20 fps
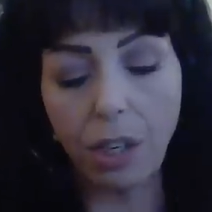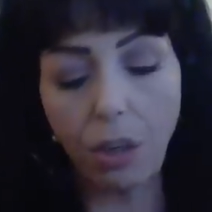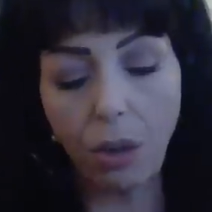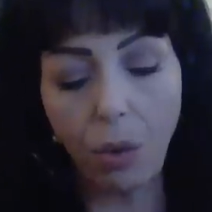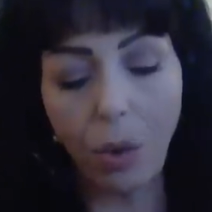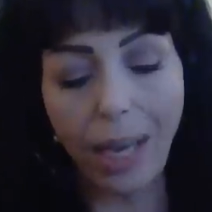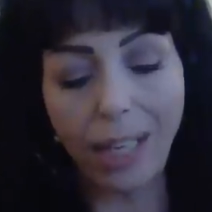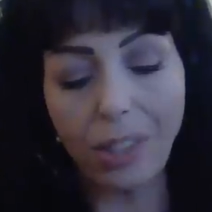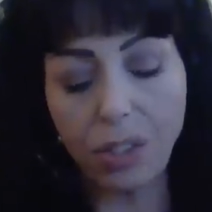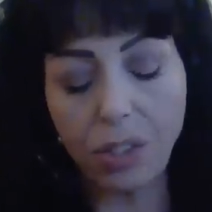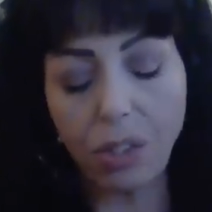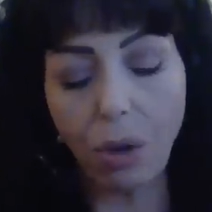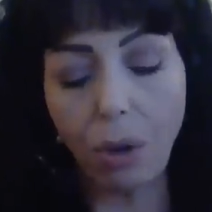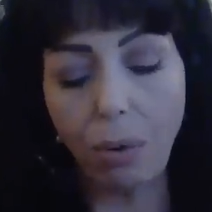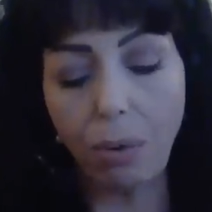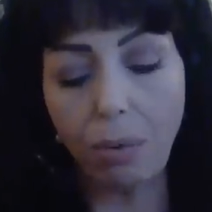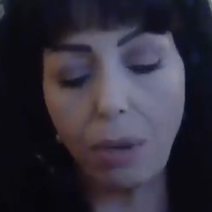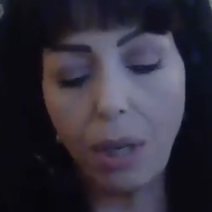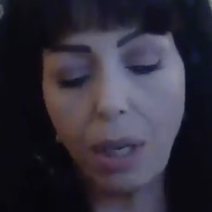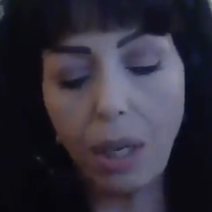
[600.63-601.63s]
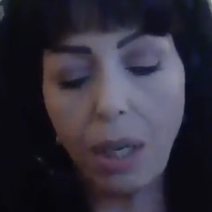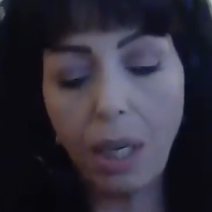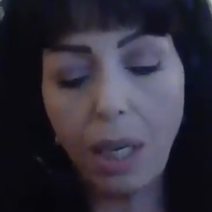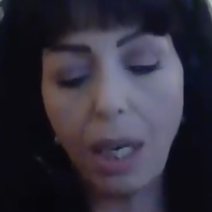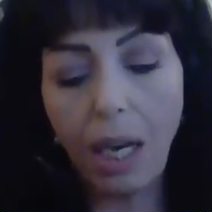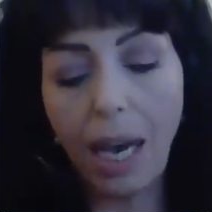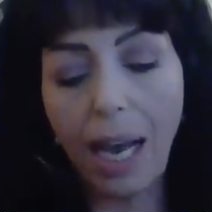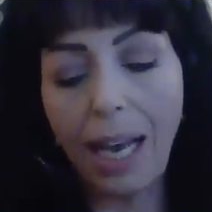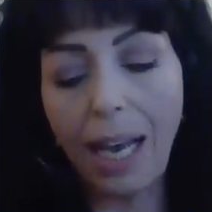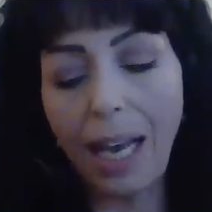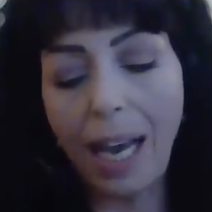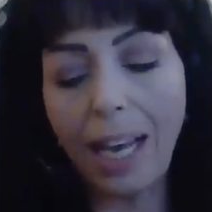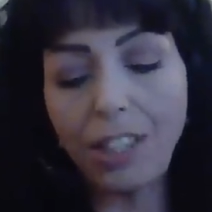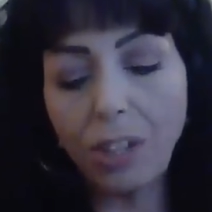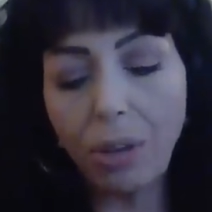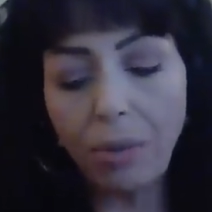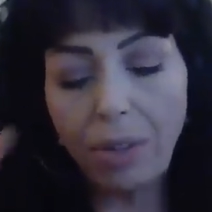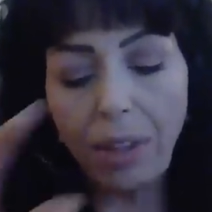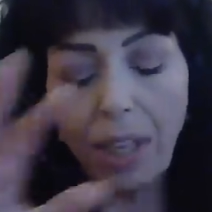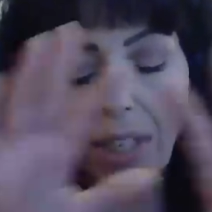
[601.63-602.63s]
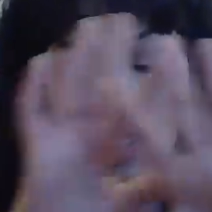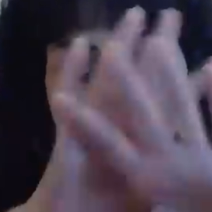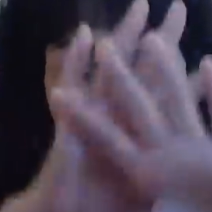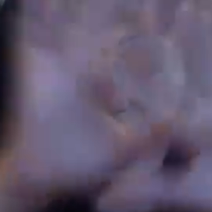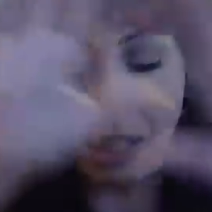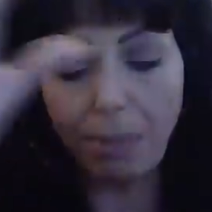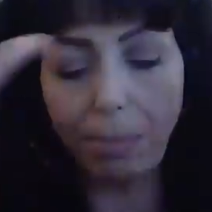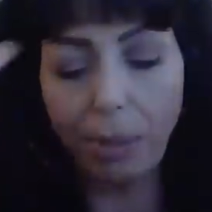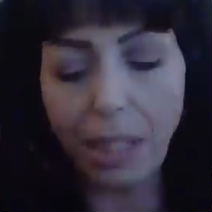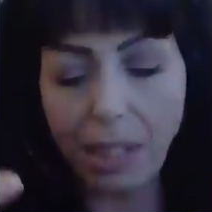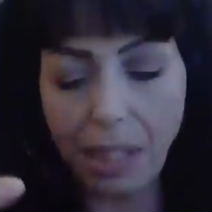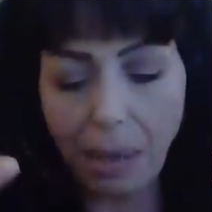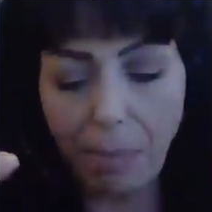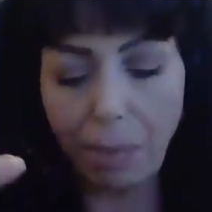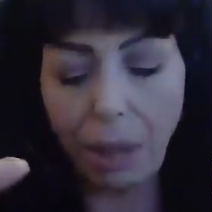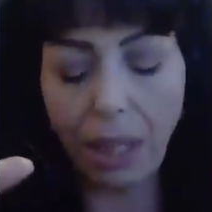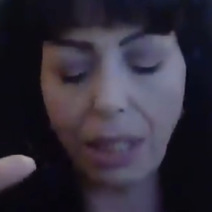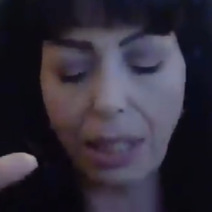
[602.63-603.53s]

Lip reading: quite so. I don't think it's going to be something